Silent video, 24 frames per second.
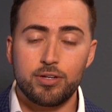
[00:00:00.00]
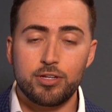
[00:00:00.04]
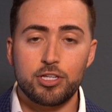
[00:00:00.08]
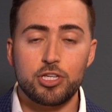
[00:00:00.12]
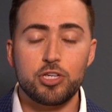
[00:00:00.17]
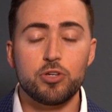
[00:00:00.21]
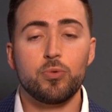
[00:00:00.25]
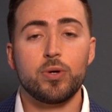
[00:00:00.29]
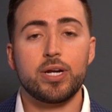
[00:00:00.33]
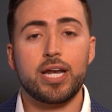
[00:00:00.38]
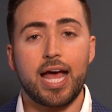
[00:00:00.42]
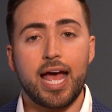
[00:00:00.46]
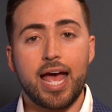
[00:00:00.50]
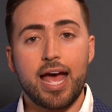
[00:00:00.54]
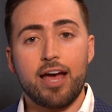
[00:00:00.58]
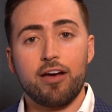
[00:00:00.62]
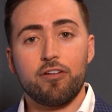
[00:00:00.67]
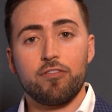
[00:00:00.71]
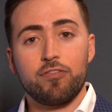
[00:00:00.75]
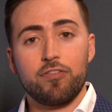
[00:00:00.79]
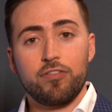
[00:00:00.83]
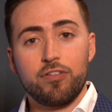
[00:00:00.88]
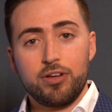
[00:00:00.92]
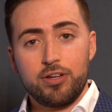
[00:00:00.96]
you would
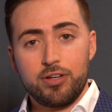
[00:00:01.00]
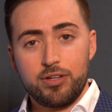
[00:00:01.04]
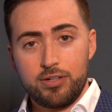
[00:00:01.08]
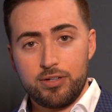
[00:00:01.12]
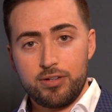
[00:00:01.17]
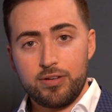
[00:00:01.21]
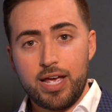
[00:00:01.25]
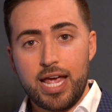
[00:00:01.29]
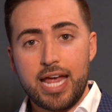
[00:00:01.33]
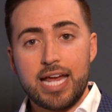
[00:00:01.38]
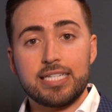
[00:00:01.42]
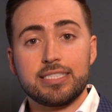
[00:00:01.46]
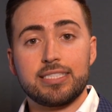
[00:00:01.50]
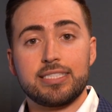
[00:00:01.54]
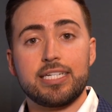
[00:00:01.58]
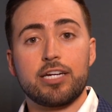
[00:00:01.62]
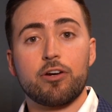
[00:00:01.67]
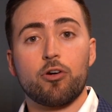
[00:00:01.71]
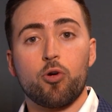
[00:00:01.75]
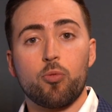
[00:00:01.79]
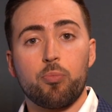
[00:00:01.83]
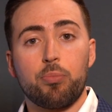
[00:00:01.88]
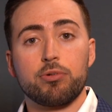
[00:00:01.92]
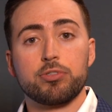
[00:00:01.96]
have a
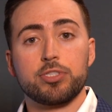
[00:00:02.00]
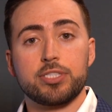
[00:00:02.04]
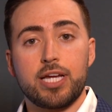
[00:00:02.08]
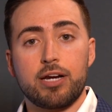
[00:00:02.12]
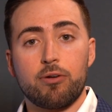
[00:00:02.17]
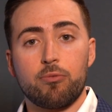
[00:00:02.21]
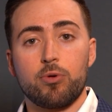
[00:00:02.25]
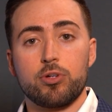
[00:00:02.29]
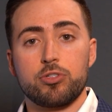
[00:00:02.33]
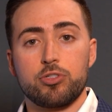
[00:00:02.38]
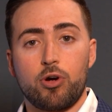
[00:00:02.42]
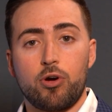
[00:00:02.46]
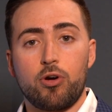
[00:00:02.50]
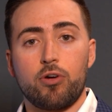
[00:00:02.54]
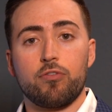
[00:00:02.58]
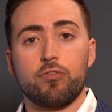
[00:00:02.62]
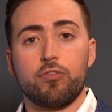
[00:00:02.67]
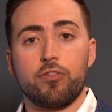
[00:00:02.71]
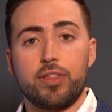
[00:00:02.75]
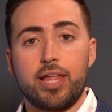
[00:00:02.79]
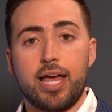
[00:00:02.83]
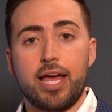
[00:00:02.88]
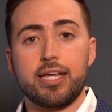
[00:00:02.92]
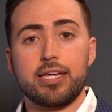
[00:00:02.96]
0% return
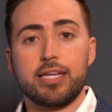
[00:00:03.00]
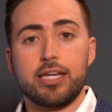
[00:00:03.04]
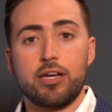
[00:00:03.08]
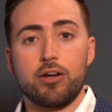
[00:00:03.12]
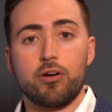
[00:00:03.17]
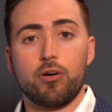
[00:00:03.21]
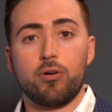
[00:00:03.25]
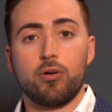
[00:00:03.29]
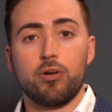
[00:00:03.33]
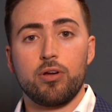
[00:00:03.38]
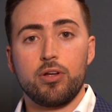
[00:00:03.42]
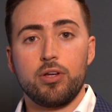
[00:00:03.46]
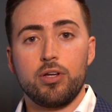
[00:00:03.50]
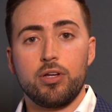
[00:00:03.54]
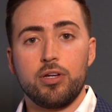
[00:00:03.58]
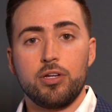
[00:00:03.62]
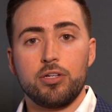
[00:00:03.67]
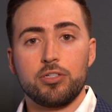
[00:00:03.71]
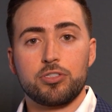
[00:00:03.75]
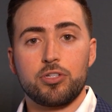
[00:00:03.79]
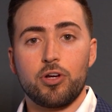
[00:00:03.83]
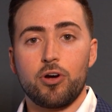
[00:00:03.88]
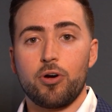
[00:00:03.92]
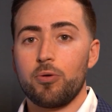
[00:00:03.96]
for that year.
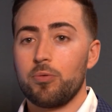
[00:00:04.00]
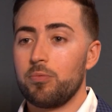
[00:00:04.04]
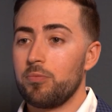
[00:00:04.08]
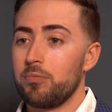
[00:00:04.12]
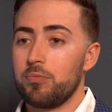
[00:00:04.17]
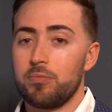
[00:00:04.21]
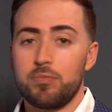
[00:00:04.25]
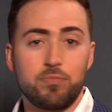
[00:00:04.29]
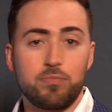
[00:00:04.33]
So,